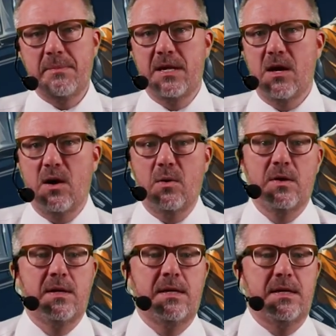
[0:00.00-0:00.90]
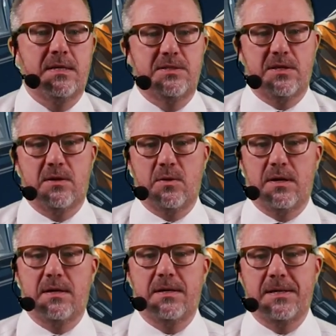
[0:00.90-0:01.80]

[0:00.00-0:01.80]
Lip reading: let me know. So